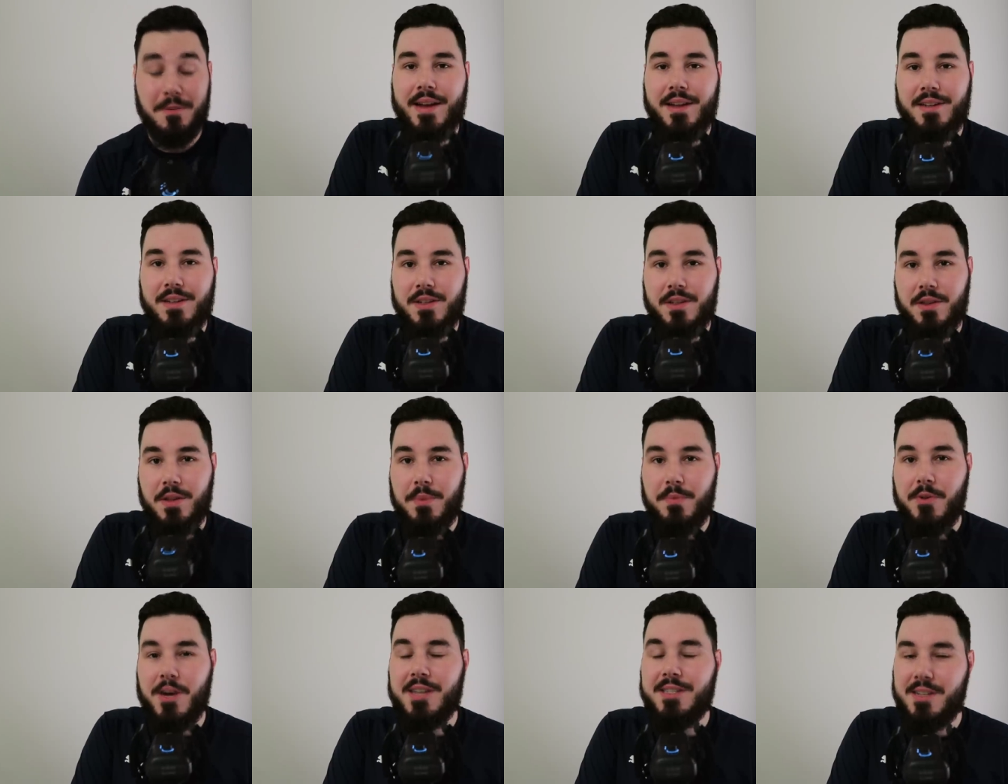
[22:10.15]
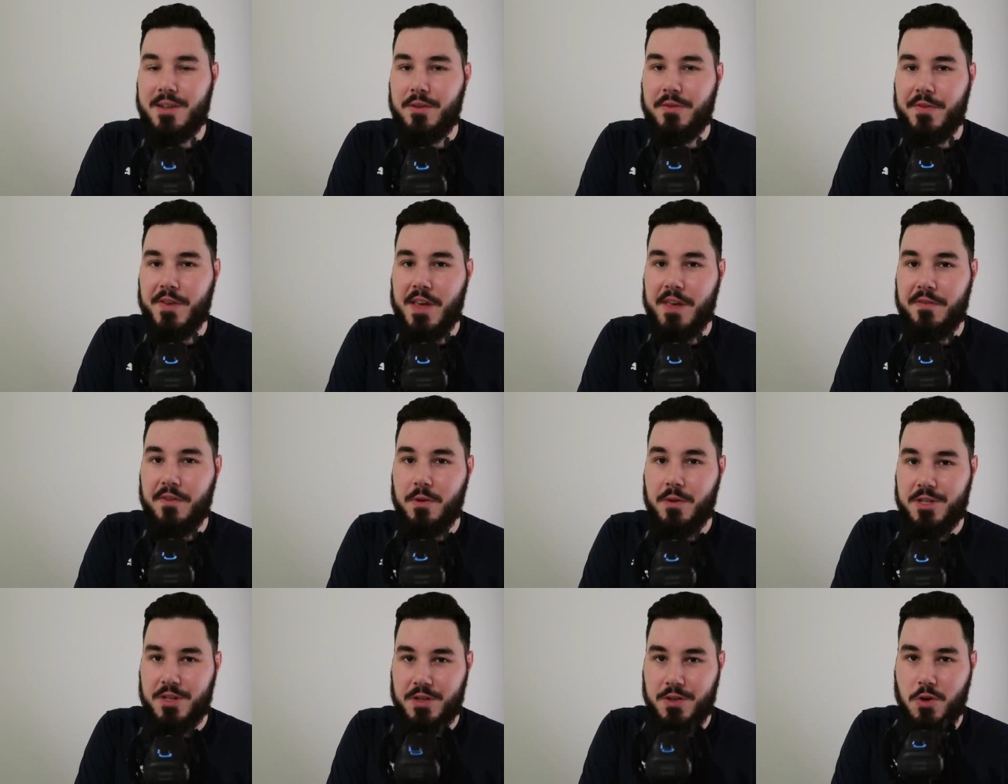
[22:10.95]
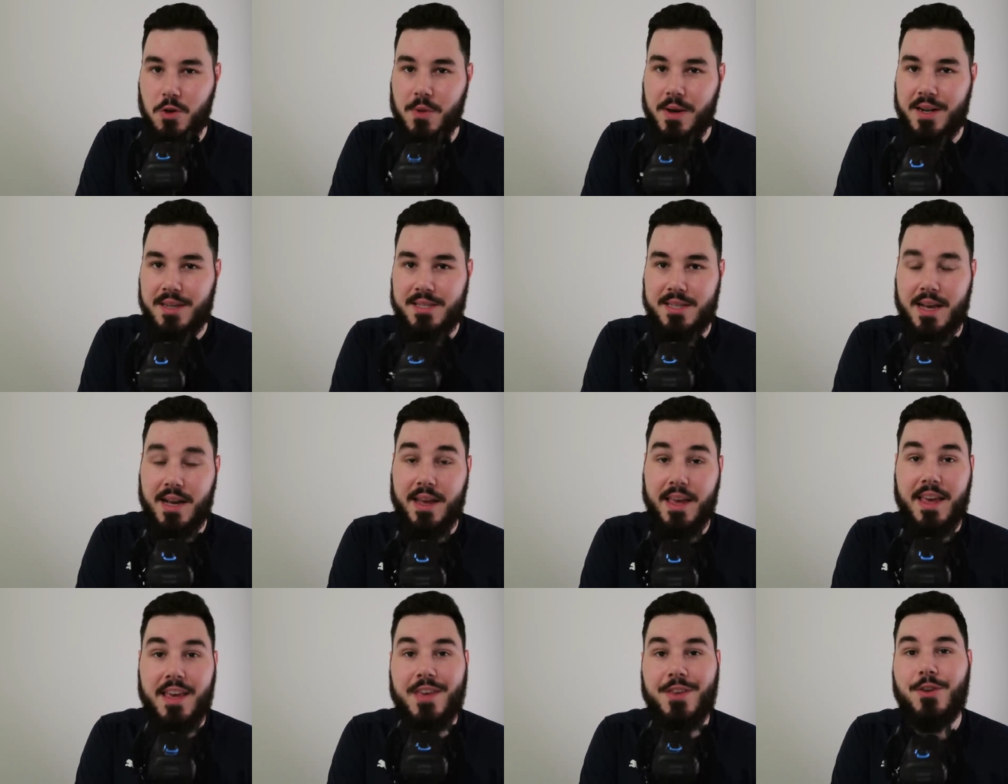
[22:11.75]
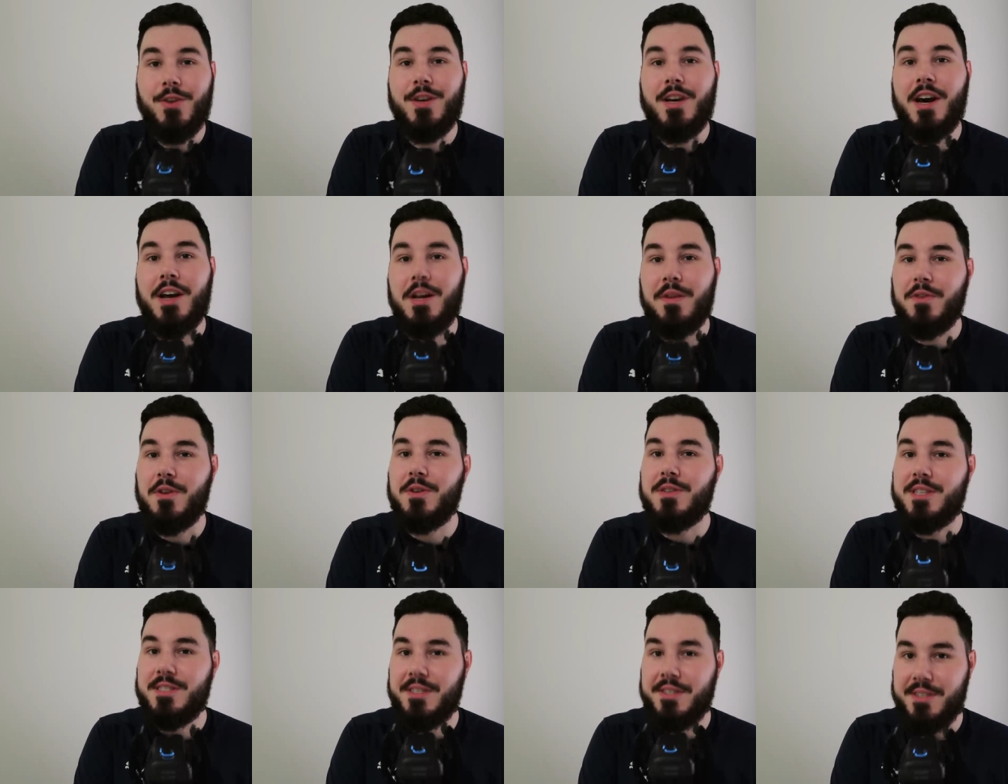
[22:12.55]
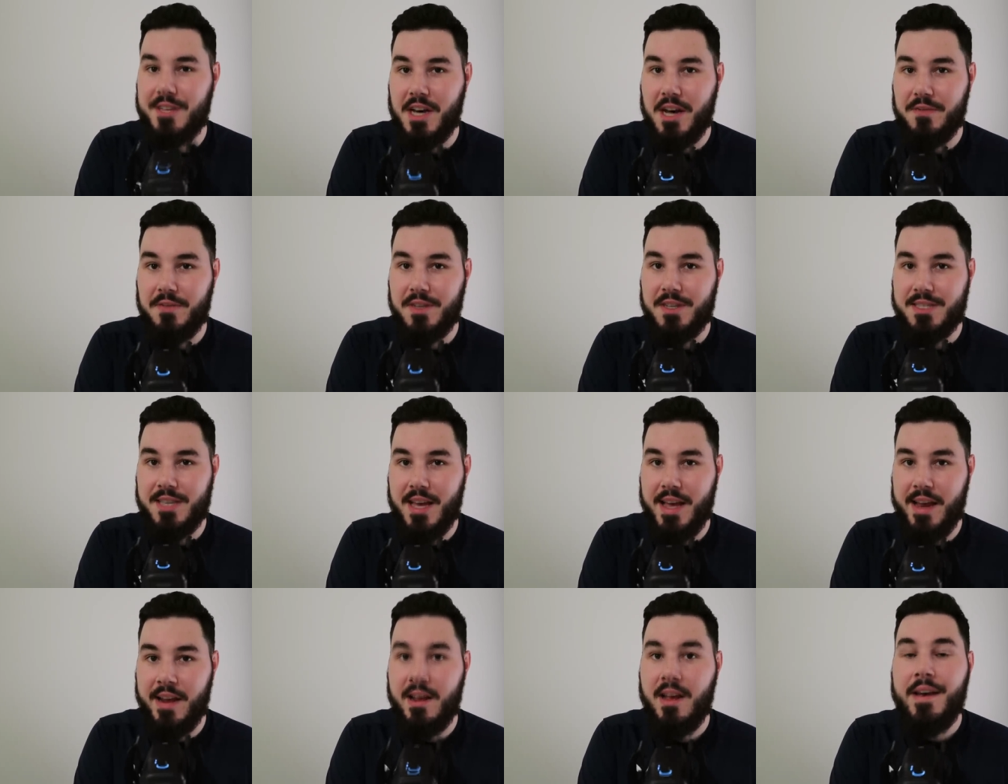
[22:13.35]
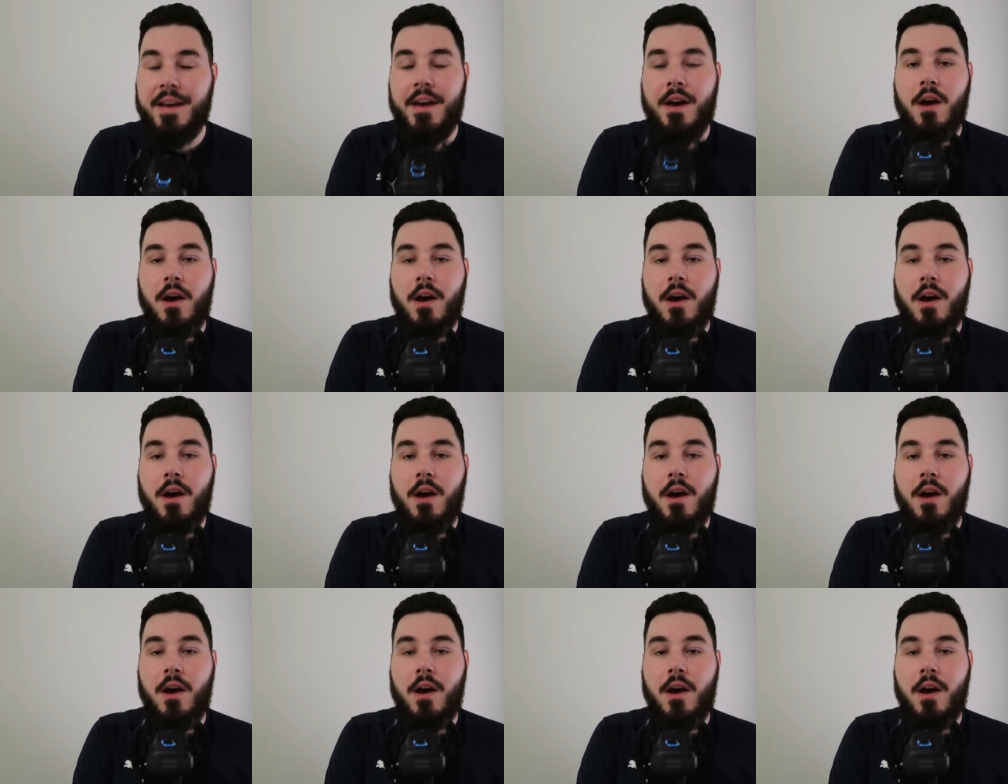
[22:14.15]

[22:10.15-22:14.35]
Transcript: And the president of FIFA, which I'm going to talk about in a sec, he kind of uses as cover saying,